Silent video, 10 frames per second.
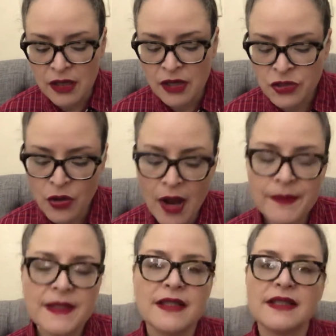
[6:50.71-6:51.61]
Your
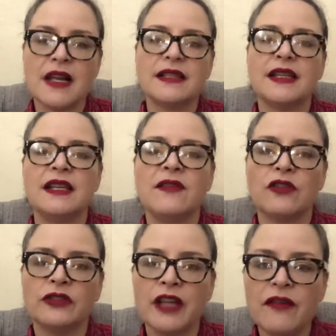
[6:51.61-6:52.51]
opposite sign can
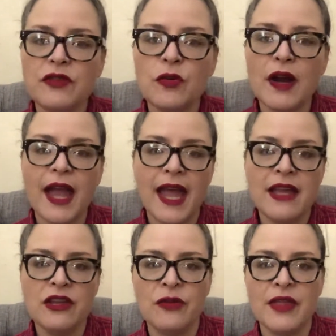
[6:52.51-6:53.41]
either love you or
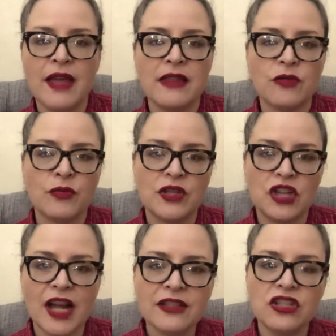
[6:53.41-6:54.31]
hate you. They either
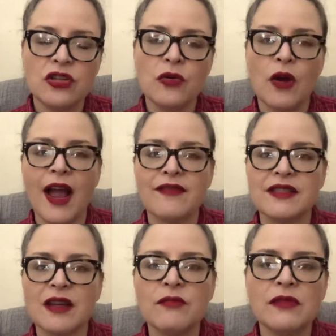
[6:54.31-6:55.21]
reject you or have
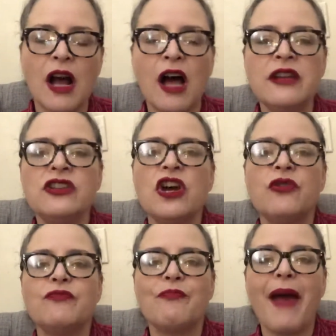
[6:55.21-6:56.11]
some
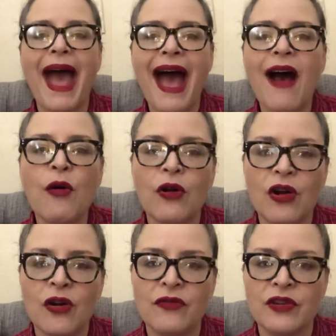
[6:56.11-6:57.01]
unknown
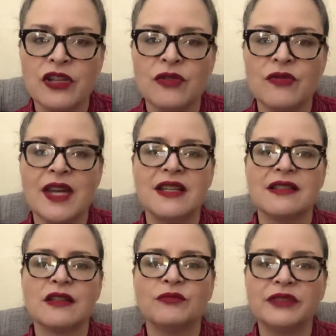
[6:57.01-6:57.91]
power over you that
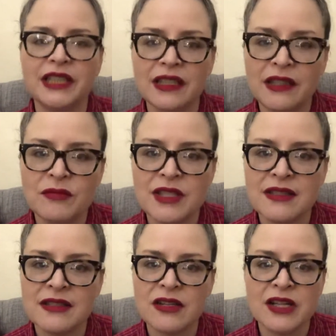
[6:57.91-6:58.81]
is completely
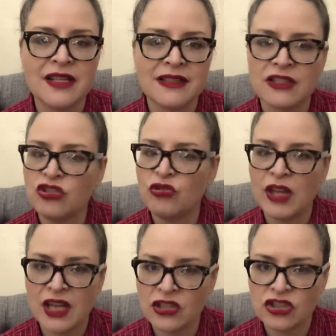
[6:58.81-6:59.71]
mysterious that you
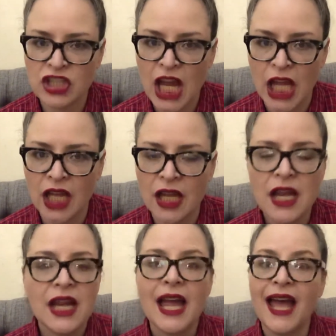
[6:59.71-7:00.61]
can't shake.
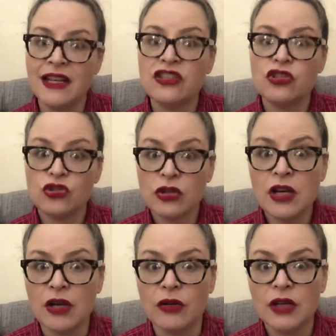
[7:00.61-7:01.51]
And it's true.